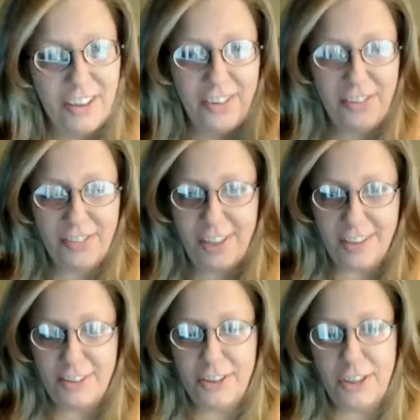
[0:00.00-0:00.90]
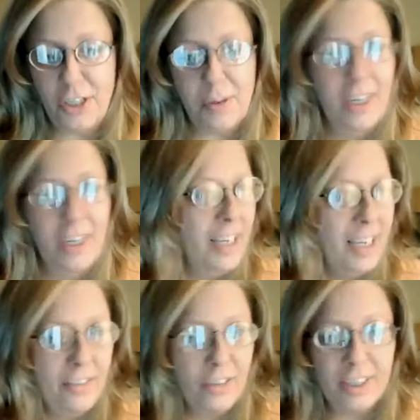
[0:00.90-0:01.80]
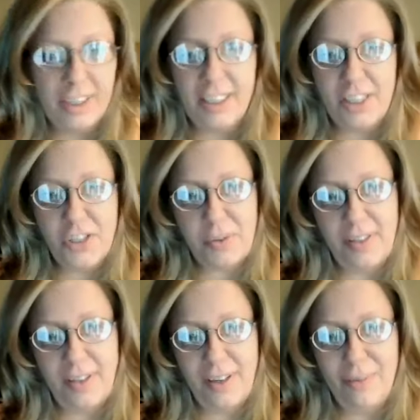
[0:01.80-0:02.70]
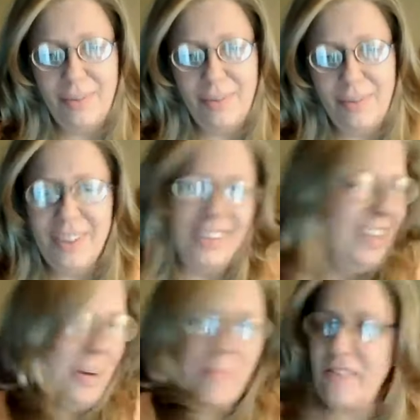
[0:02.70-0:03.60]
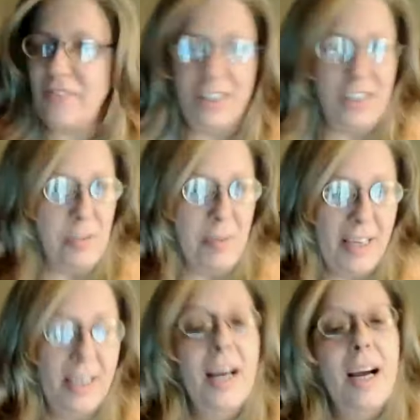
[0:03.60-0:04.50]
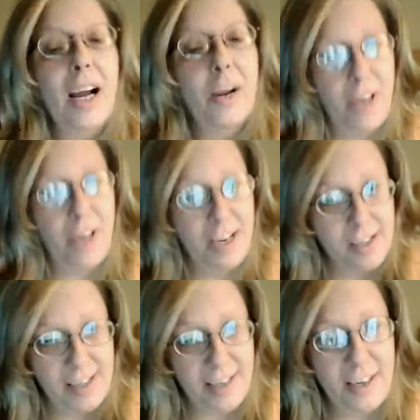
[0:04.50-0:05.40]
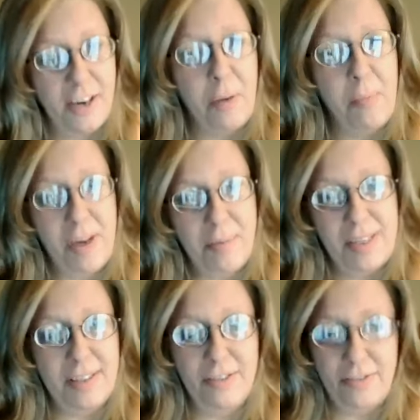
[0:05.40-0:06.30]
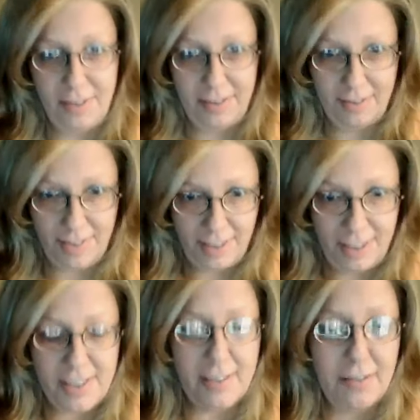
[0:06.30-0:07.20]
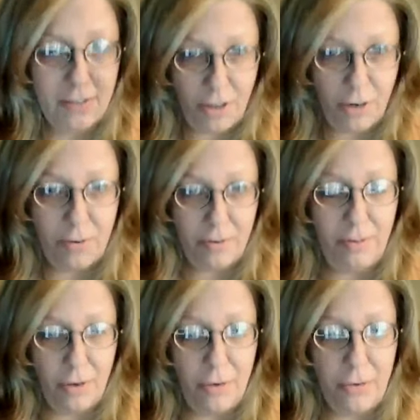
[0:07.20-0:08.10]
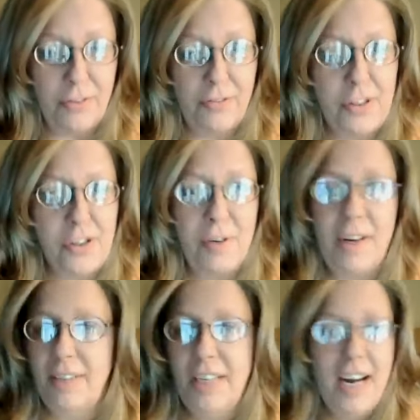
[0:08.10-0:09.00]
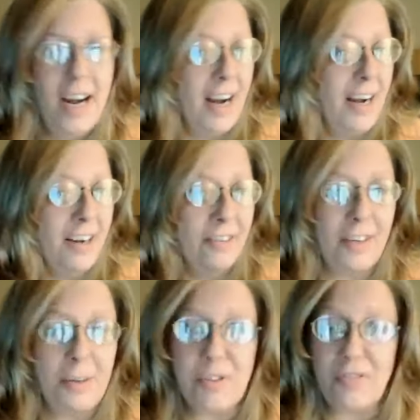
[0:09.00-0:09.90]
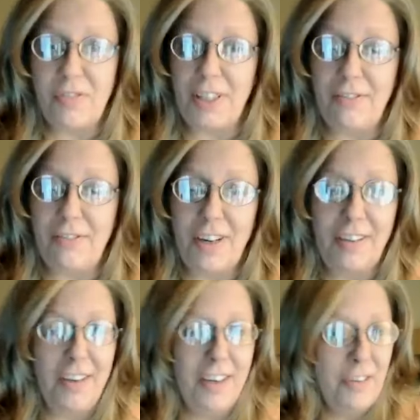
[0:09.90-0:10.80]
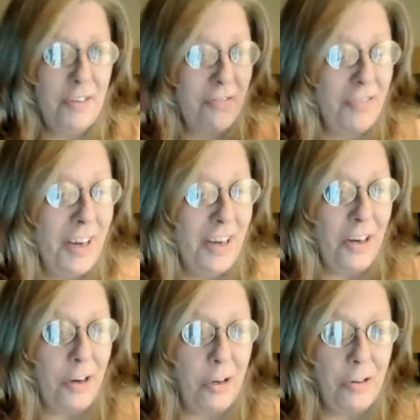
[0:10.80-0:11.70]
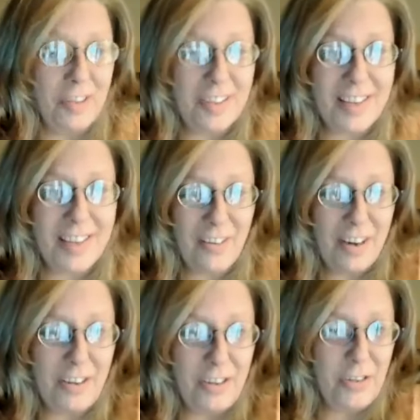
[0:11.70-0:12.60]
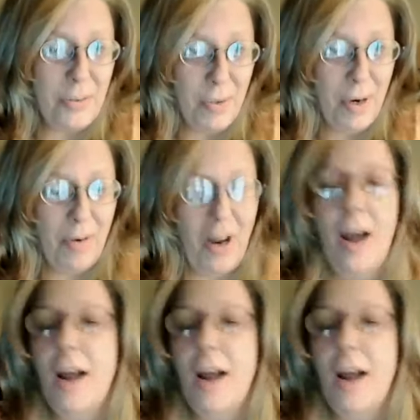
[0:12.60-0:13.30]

You've got to do your homework. Even on the days when I thought, well, you know, I'm not feeling too bad, I went ahead and sat down and made myself at least go through the first round. And if I was feeling fine at the end of it, fine, go to the second round and do the roll.